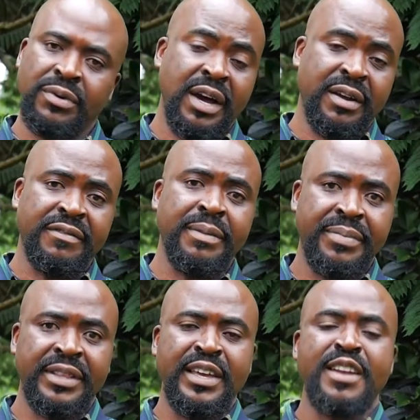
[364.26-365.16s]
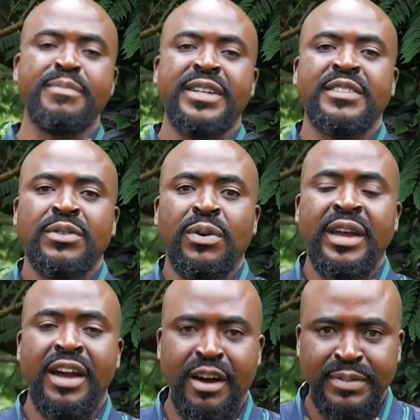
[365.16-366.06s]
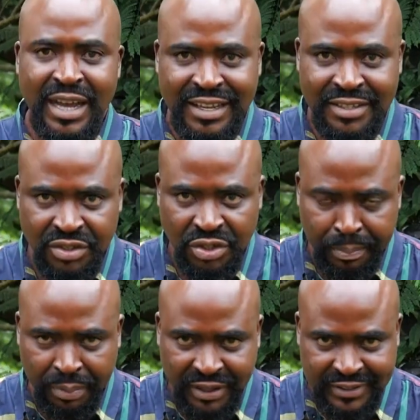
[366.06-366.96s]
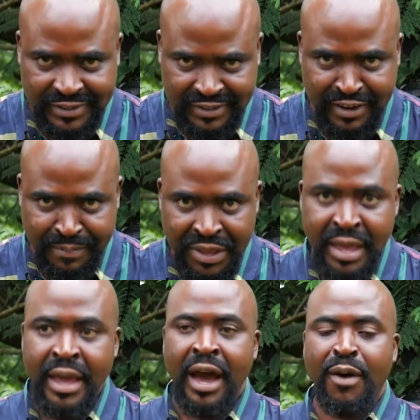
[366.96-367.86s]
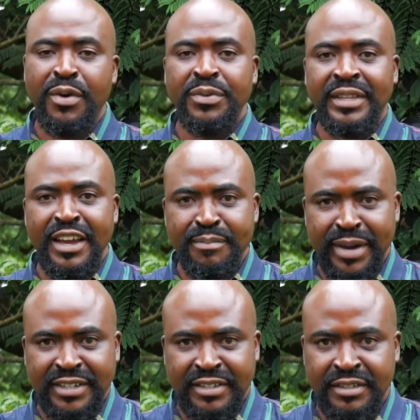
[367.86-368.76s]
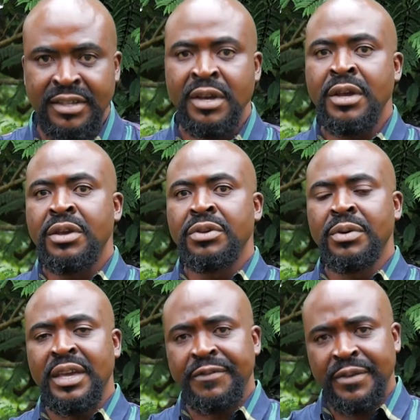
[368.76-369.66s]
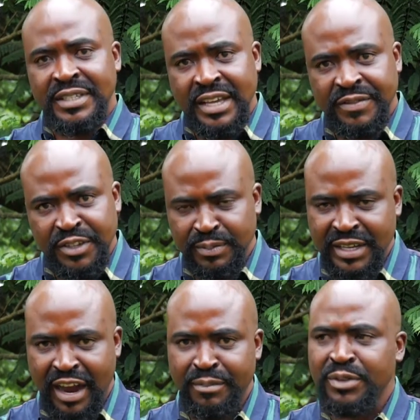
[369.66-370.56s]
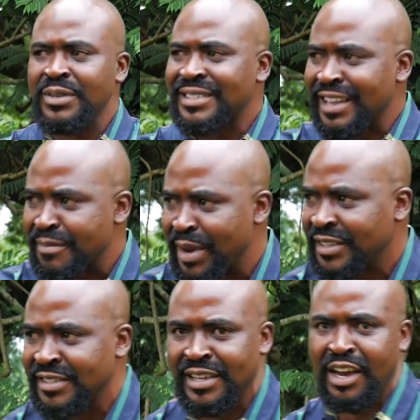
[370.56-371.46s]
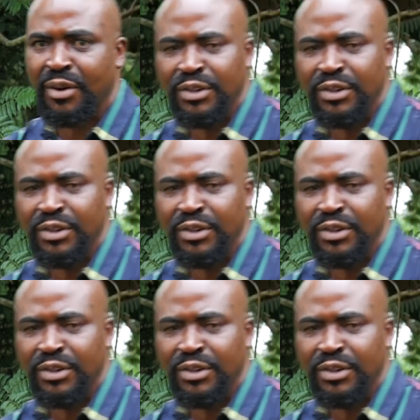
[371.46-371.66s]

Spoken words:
however, but then medicine only comes as a support system. And when you take medicine, you give yourself some time. Don't just take medicines and